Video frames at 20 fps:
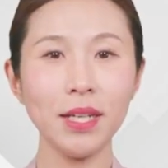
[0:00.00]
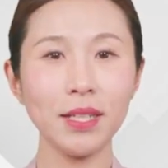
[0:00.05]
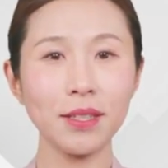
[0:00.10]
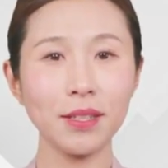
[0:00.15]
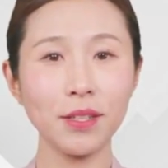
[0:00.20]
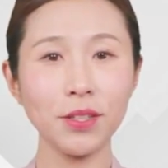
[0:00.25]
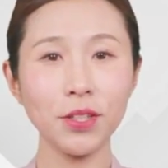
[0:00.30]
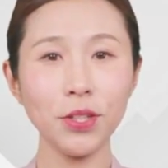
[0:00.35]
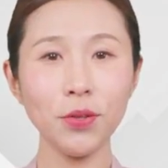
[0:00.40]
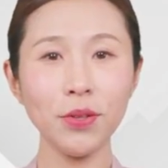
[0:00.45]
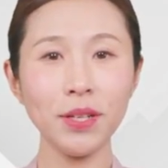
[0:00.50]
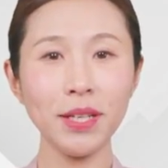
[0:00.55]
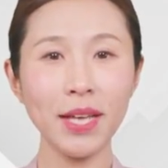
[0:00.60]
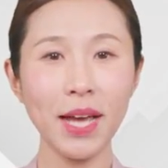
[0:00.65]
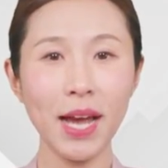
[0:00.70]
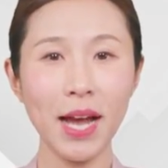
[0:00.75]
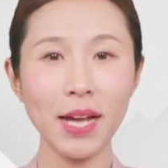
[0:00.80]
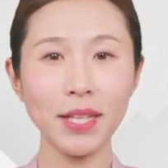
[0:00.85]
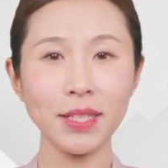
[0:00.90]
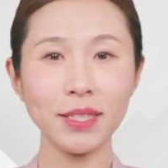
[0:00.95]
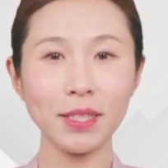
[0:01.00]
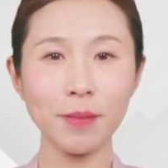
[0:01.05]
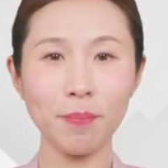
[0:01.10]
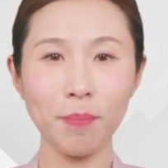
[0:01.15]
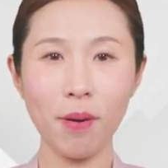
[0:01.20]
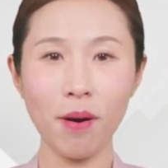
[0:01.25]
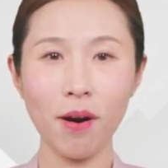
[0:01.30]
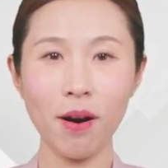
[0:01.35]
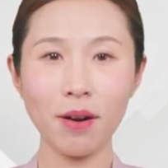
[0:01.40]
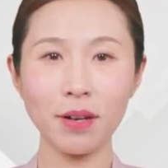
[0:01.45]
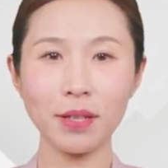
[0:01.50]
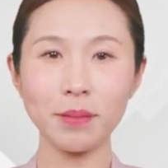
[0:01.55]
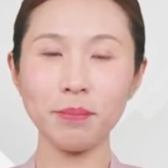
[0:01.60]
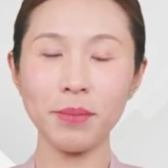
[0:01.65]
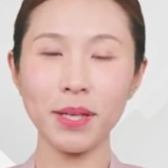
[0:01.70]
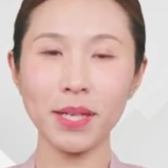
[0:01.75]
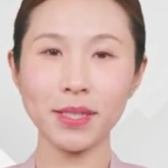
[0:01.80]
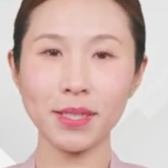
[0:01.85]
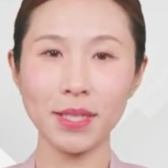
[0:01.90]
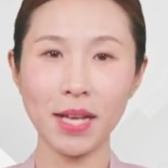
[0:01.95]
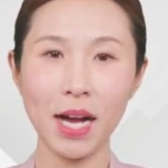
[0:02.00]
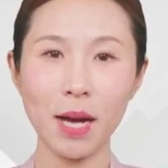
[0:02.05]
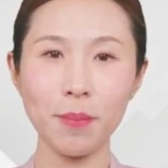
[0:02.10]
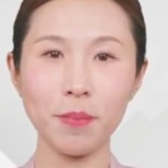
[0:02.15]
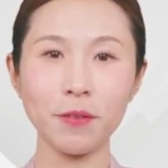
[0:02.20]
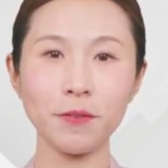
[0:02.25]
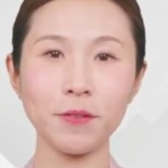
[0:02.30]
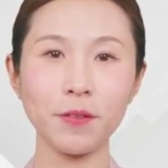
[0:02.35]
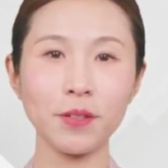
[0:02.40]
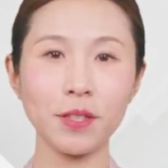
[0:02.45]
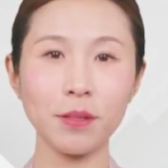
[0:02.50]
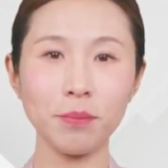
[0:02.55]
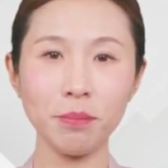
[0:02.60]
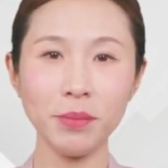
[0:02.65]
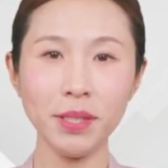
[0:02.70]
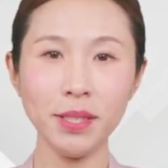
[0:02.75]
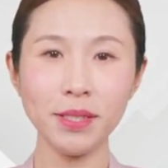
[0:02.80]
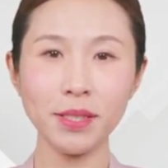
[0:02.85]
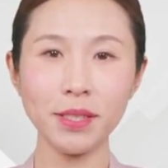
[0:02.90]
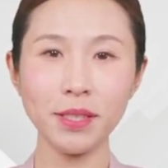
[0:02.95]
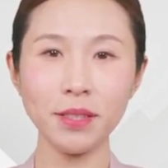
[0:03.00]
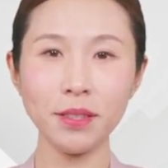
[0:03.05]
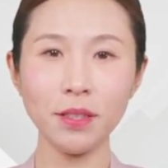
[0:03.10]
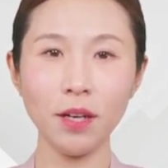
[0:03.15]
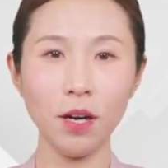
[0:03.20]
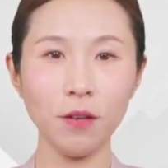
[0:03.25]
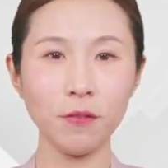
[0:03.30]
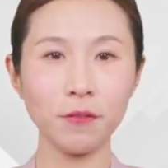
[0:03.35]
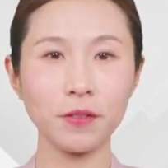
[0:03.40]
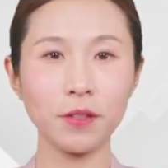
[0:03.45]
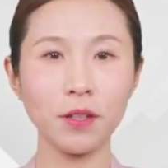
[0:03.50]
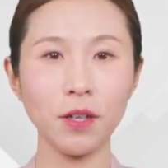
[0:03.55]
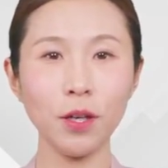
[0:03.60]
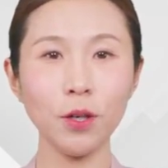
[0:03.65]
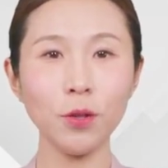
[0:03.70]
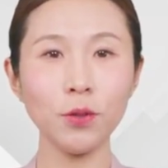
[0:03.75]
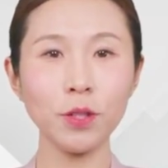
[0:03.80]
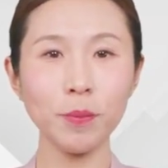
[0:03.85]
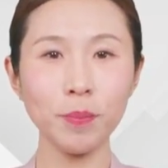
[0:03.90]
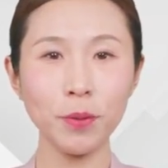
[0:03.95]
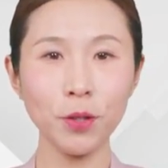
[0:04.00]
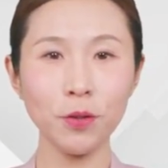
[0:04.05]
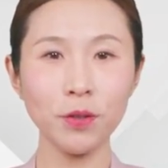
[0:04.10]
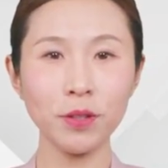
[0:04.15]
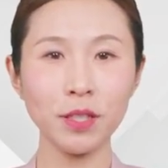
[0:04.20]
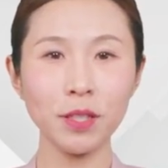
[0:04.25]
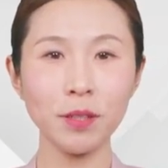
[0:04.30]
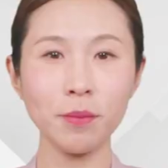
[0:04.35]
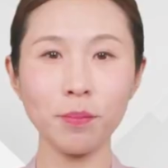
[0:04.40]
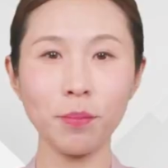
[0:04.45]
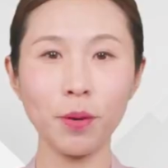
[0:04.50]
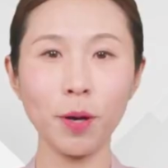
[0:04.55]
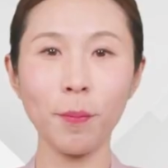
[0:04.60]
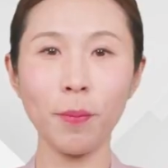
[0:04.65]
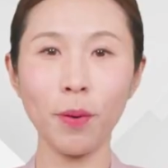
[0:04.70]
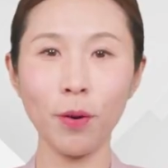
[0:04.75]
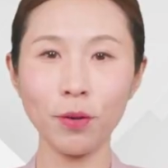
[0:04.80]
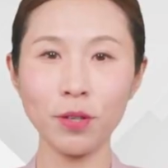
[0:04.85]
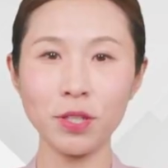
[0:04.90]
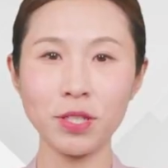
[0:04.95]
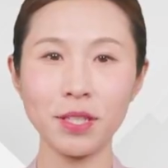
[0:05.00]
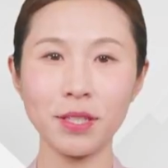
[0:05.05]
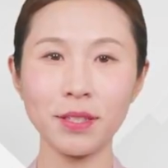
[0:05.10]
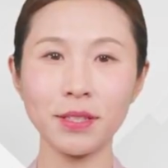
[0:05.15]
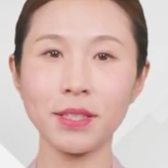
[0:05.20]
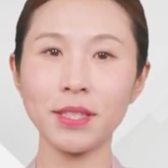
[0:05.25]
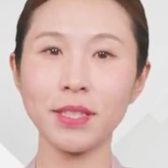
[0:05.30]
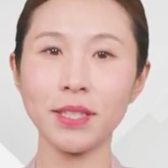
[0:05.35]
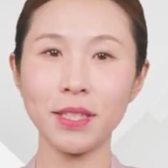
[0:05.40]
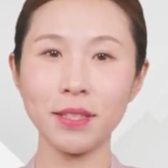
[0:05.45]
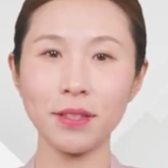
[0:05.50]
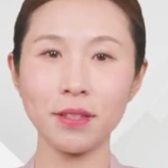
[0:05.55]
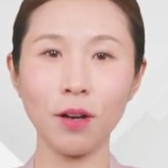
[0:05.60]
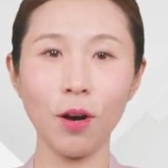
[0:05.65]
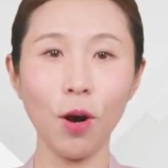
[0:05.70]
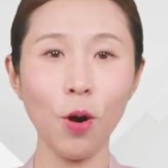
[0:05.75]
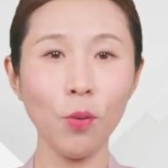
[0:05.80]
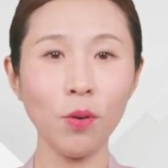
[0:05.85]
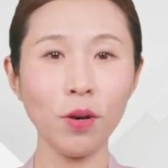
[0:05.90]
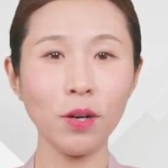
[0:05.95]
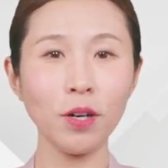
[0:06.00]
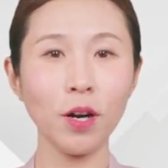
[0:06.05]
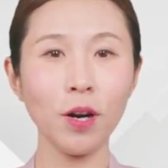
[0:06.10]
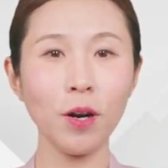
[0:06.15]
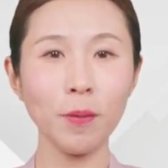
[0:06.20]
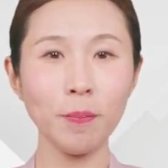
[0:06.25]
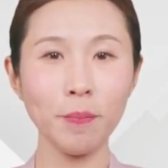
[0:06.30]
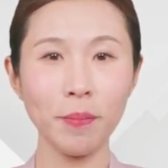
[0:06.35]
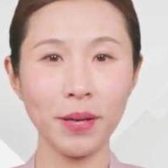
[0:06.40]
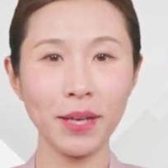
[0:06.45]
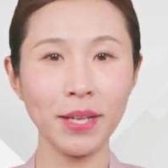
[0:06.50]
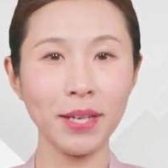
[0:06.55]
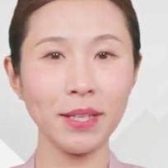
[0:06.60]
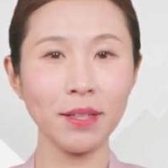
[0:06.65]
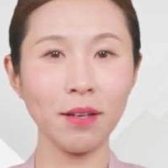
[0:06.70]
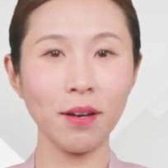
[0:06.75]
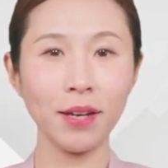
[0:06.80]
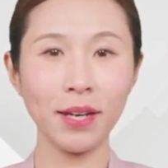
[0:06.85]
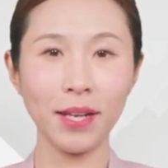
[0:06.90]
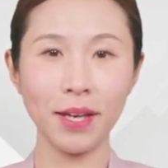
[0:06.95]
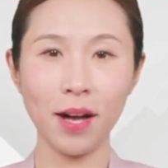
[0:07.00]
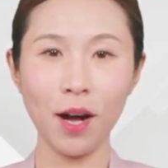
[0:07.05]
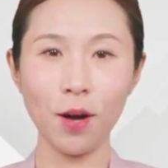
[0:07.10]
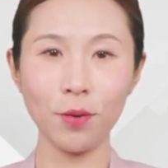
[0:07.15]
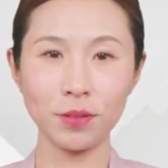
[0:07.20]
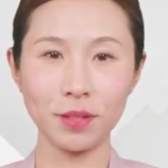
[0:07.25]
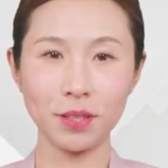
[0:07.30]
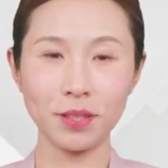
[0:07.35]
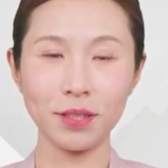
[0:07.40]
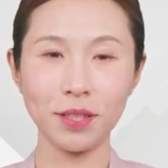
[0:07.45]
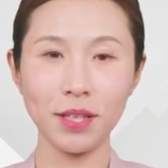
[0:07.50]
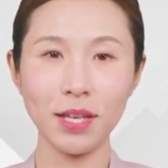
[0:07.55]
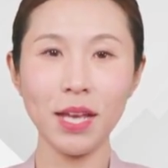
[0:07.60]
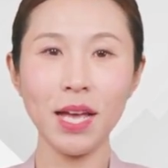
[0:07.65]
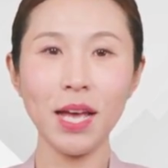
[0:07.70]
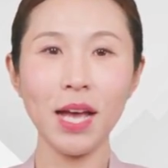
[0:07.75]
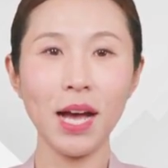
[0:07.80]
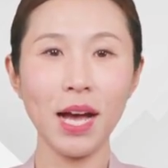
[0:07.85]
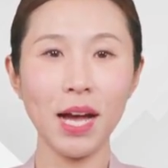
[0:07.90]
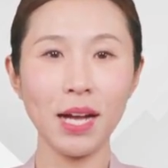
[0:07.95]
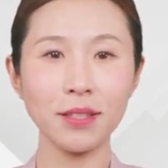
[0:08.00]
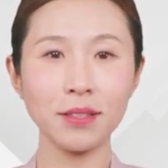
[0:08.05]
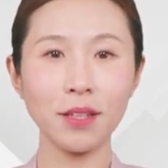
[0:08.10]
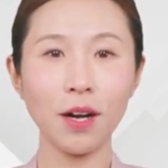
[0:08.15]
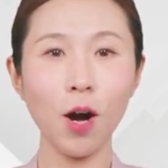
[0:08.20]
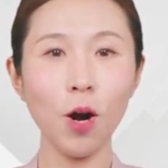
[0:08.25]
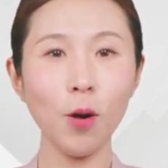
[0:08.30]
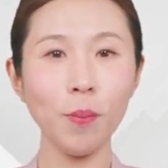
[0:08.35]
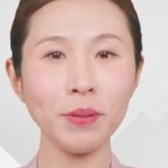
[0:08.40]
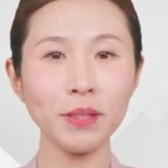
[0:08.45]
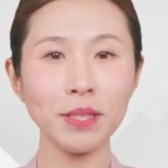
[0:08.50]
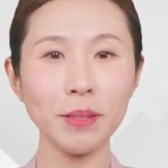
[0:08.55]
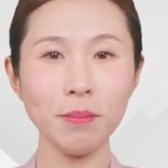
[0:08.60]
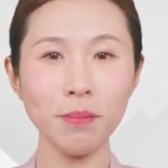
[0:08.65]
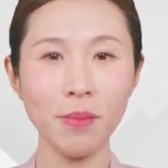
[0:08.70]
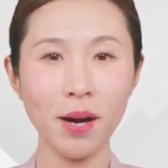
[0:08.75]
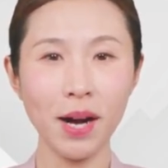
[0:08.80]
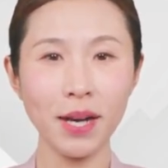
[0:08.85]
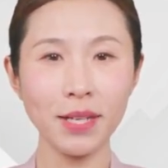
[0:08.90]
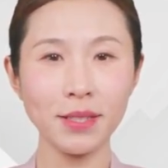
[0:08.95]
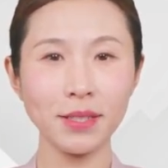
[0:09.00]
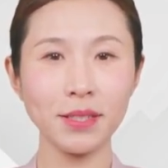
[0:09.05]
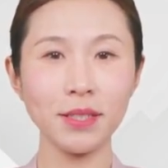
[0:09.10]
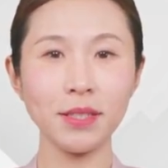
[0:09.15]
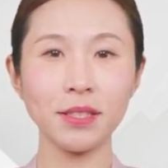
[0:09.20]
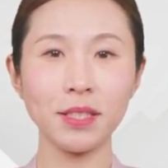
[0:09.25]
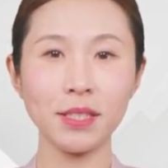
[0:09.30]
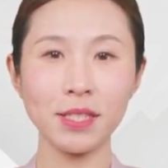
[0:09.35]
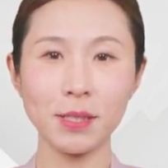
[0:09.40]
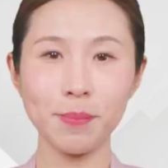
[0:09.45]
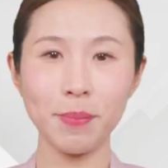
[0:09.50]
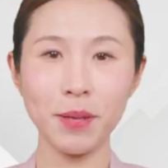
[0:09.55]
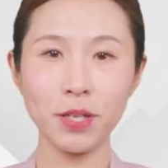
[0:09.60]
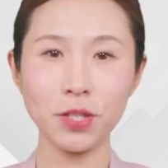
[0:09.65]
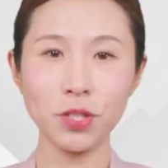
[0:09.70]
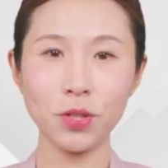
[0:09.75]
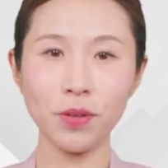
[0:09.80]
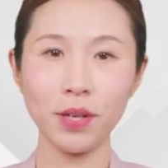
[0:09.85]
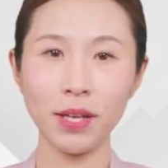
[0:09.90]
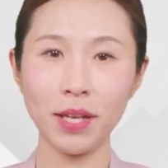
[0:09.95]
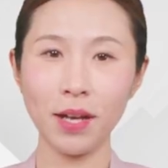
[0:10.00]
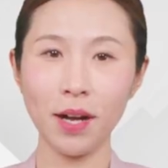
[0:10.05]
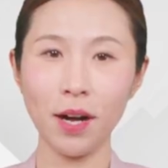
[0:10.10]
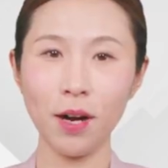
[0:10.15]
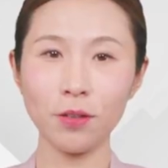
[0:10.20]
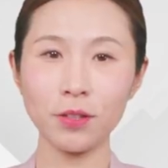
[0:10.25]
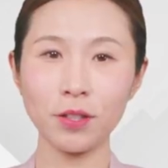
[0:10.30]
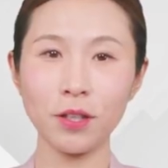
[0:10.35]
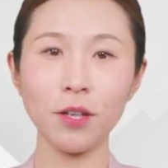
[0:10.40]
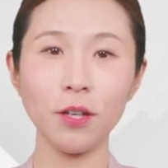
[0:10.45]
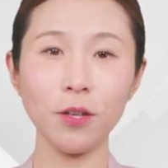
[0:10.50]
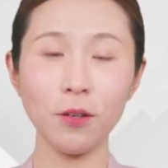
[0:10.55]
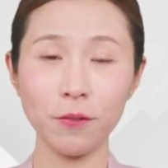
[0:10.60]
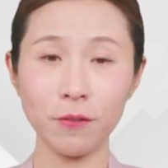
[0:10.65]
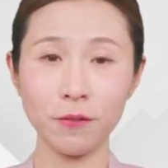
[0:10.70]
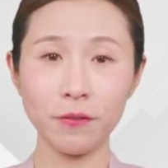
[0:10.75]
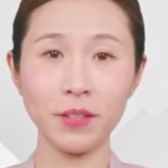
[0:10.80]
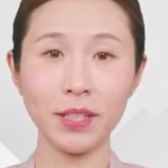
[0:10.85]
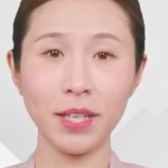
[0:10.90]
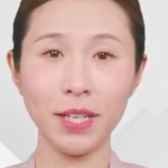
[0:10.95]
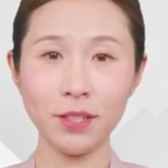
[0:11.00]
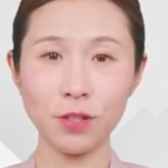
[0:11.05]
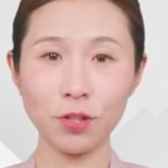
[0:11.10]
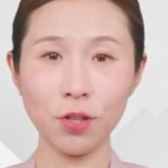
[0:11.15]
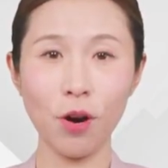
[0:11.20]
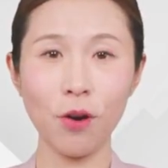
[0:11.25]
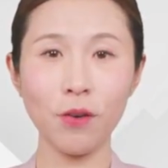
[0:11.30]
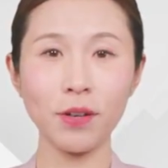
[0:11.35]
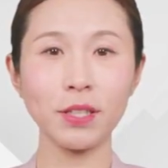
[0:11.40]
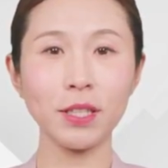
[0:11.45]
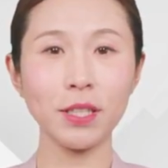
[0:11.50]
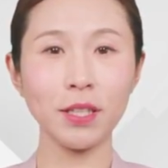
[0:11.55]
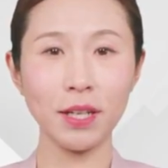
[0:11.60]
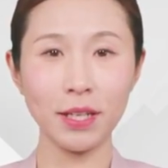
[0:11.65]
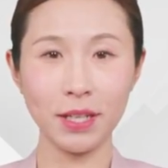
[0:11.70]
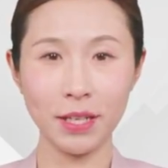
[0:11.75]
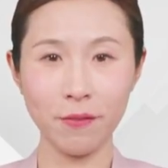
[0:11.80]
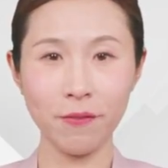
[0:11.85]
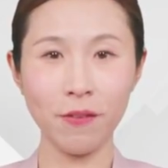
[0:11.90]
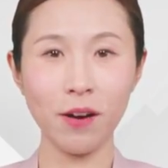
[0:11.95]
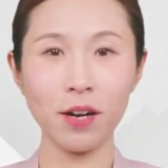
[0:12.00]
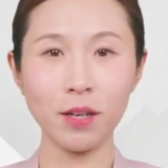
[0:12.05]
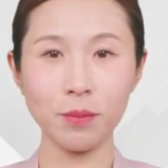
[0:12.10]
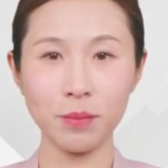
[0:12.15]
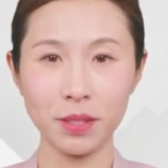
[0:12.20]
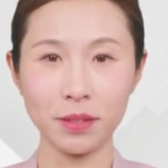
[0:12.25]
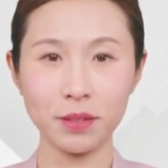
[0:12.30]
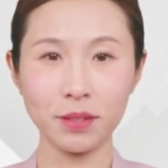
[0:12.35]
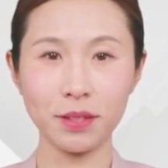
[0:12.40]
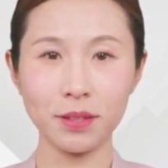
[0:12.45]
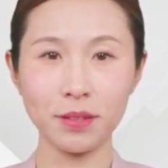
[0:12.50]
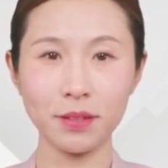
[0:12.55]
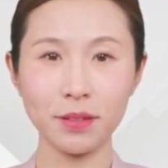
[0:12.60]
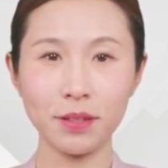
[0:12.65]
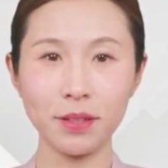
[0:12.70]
The newly added part makes up for the missing of the old building proportion in the overall plan layout and optimized the spatial layout of historical environment.